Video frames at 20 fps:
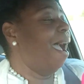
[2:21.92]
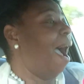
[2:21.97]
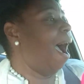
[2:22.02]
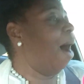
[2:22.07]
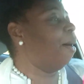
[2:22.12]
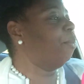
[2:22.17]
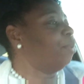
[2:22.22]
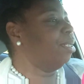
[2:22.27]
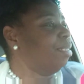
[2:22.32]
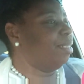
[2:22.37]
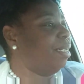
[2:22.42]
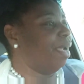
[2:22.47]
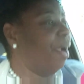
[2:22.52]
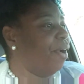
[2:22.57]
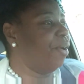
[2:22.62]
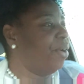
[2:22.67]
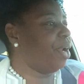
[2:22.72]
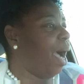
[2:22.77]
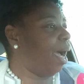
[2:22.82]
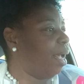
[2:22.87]
I would
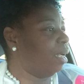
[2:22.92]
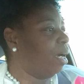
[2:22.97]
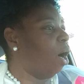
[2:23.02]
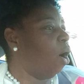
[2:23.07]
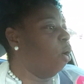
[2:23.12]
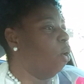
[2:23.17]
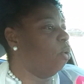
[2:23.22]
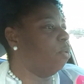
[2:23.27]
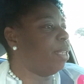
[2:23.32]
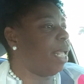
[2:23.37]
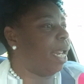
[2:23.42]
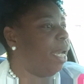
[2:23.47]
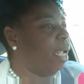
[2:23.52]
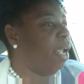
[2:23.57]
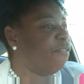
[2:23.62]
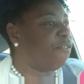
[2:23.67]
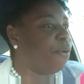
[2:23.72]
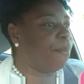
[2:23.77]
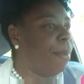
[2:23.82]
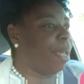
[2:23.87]
dare not hold that
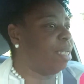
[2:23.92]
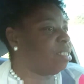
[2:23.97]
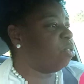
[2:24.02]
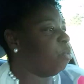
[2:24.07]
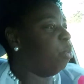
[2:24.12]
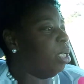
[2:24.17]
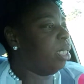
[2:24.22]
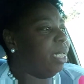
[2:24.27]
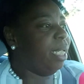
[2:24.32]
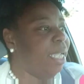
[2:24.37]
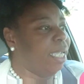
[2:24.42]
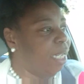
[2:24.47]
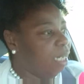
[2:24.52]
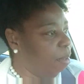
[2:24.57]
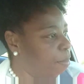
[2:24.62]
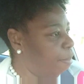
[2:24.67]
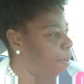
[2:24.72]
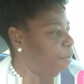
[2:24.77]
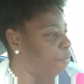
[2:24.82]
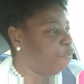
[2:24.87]
information with
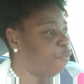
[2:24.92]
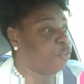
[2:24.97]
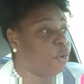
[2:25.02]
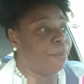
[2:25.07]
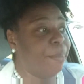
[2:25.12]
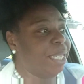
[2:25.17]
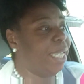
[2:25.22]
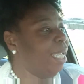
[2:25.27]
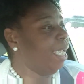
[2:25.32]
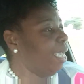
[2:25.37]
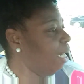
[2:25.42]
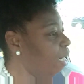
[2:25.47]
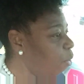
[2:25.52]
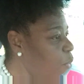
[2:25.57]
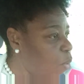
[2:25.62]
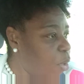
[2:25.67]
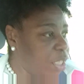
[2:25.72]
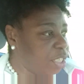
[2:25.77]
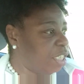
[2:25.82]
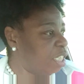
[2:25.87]
any from
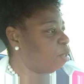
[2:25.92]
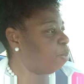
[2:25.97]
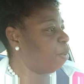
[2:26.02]
anyone just